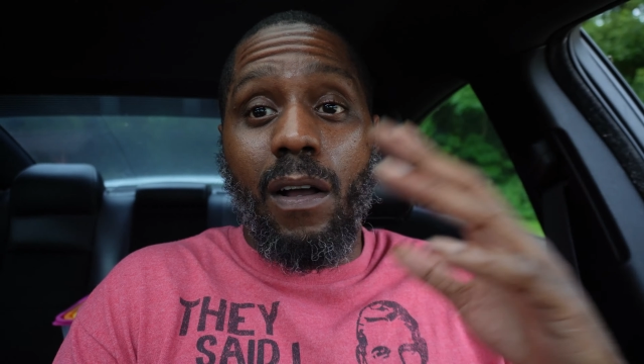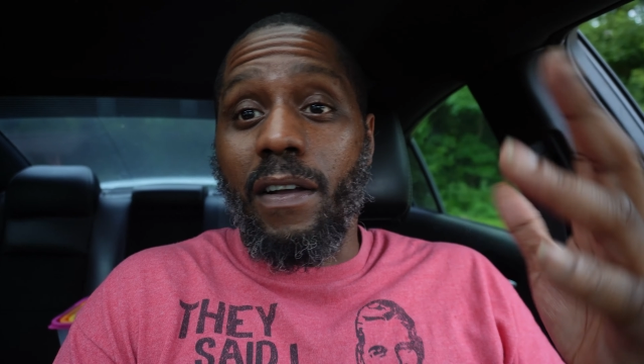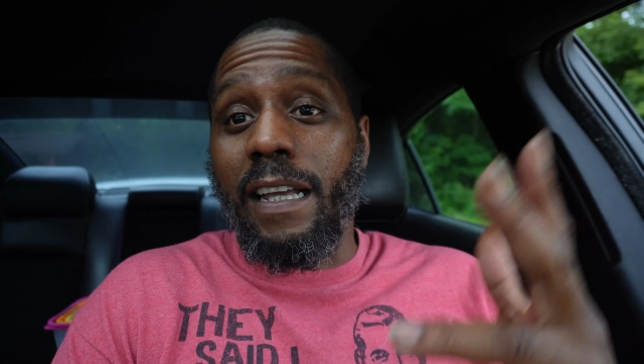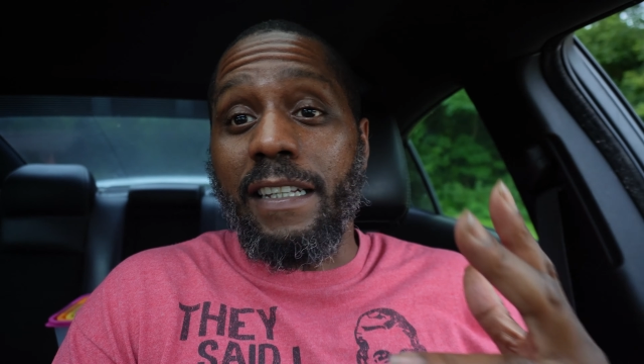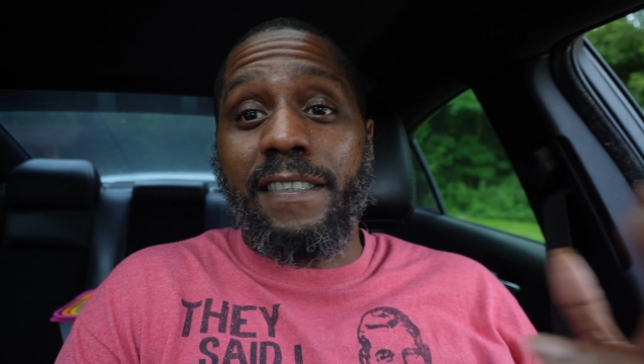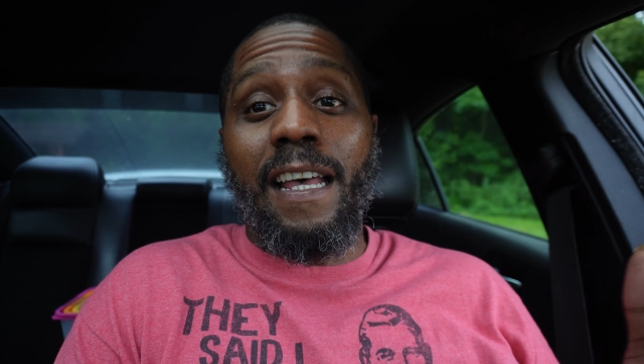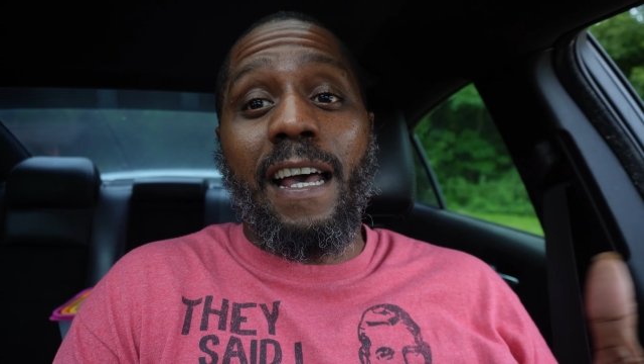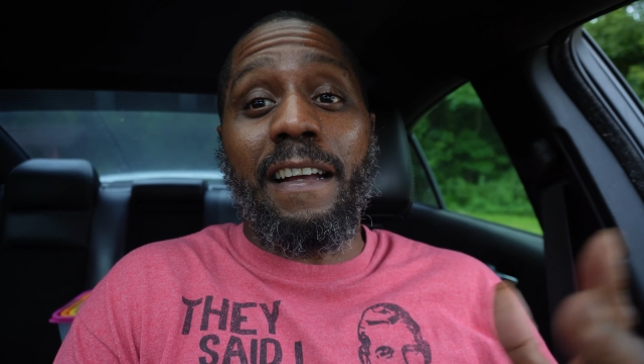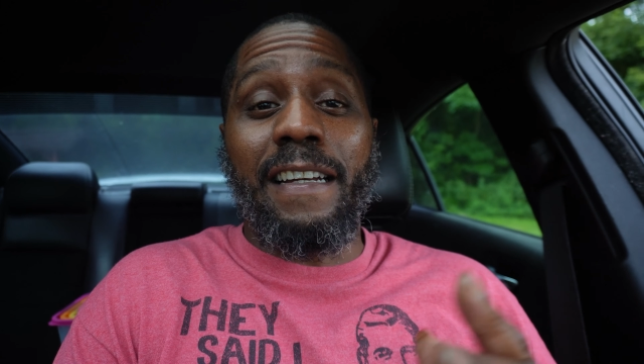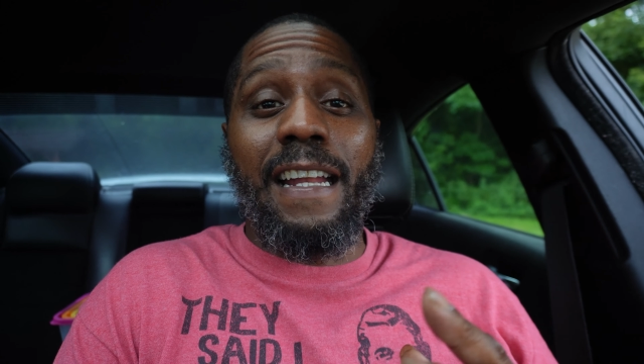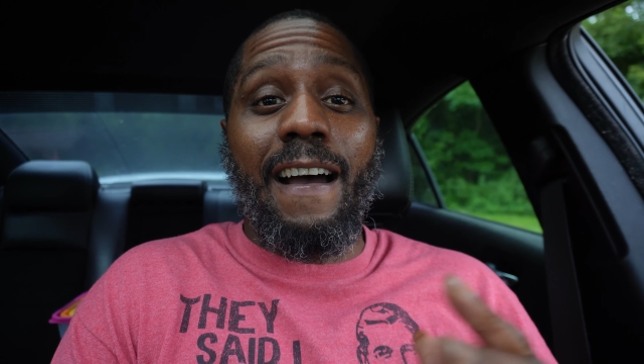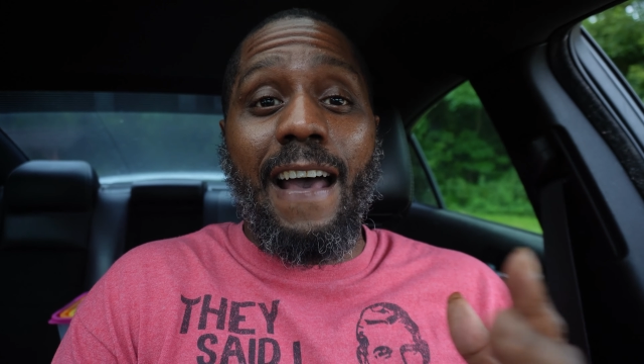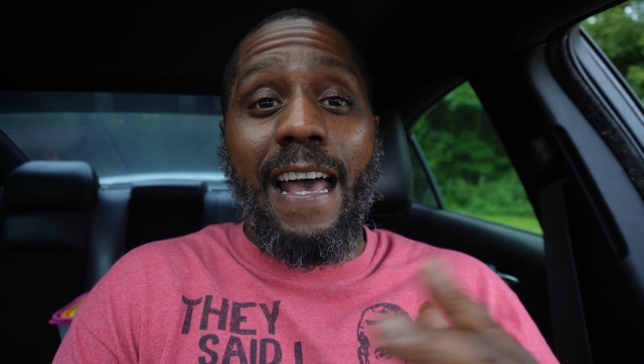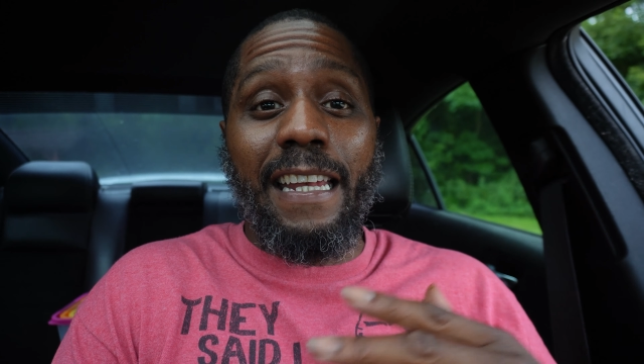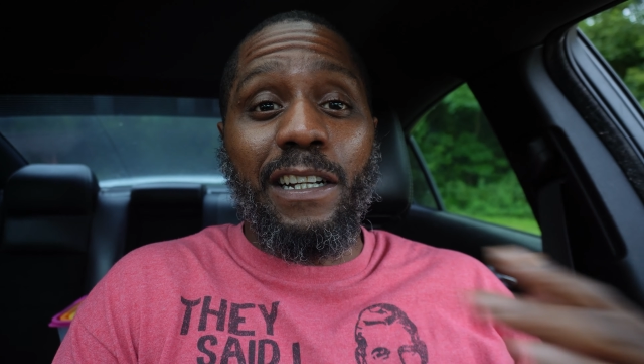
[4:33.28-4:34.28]
Okay, sorry,
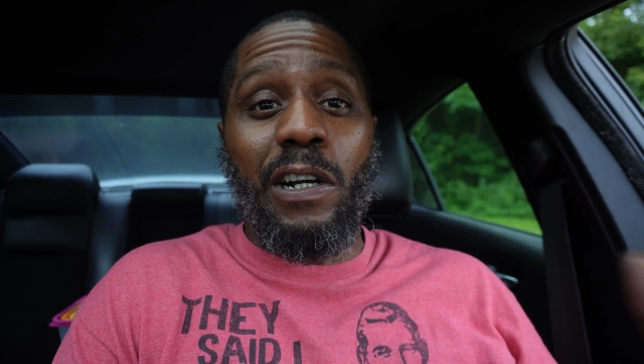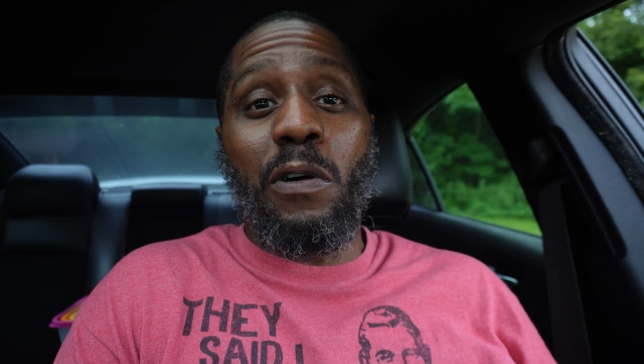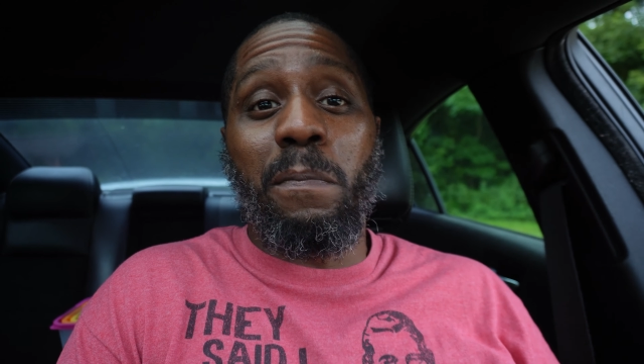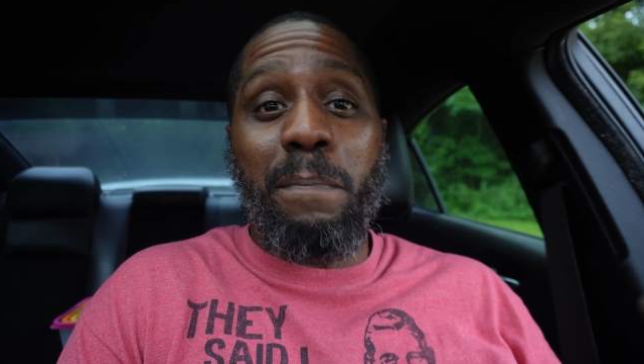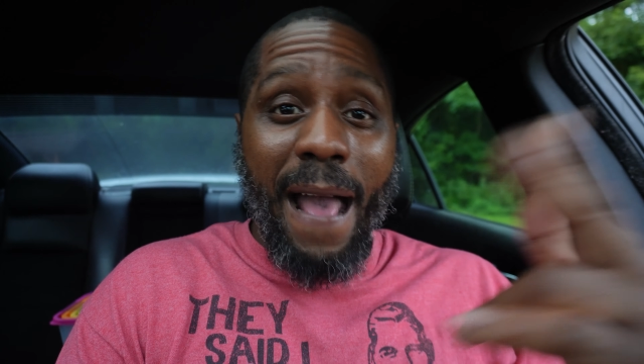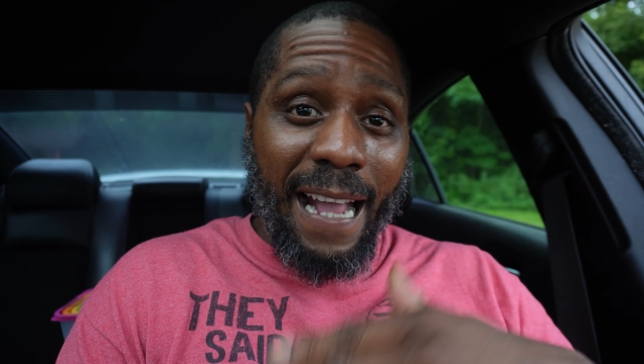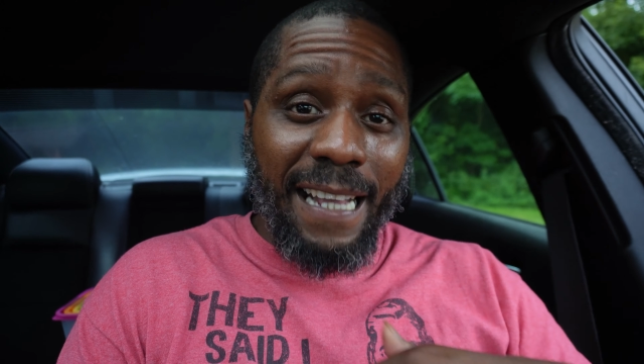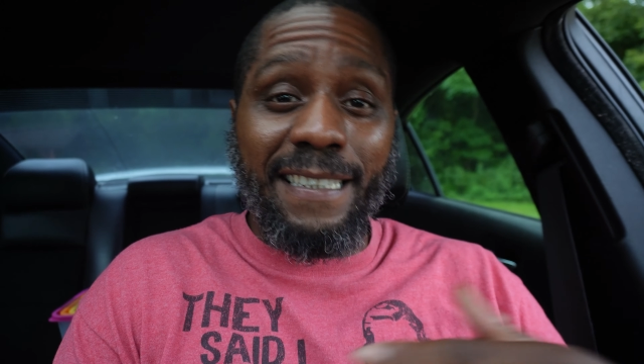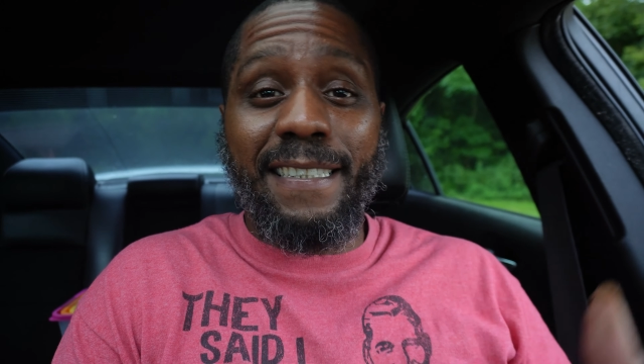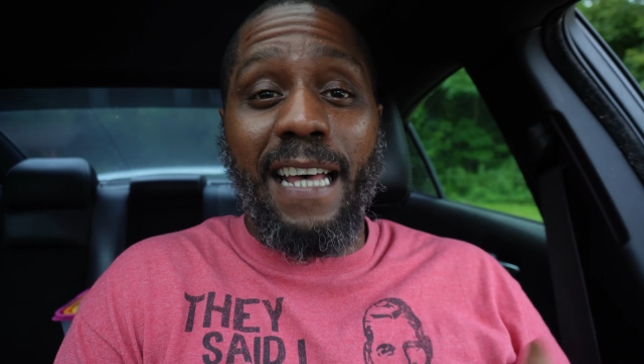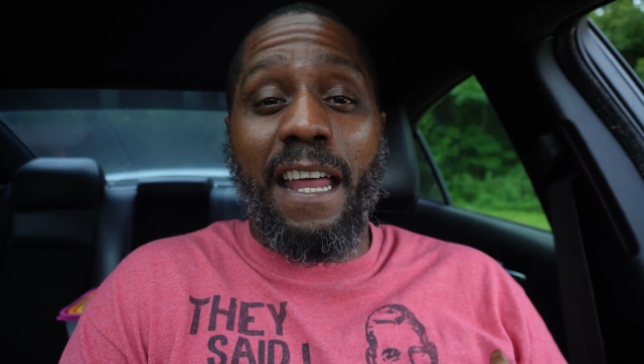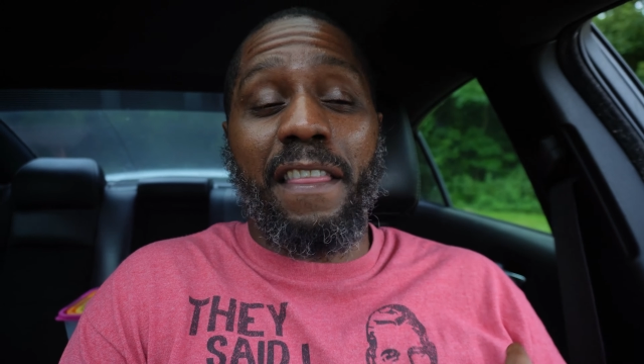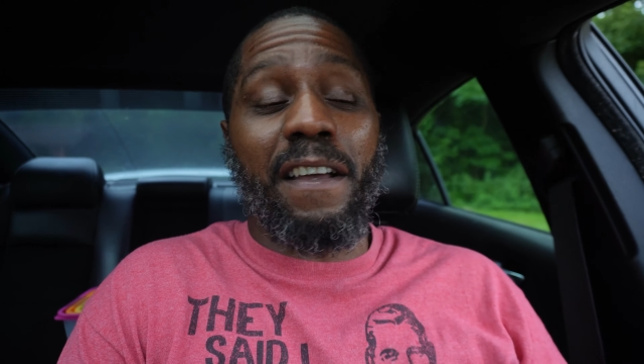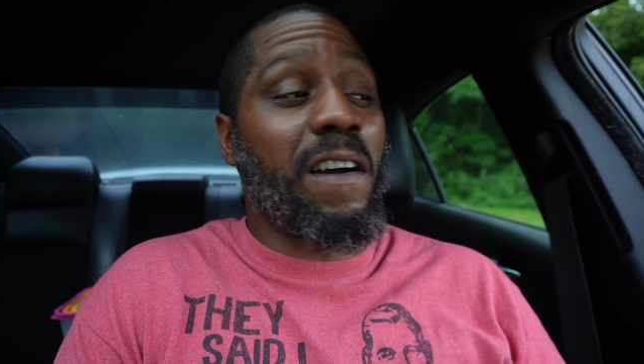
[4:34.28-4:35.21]
now I had to go back inside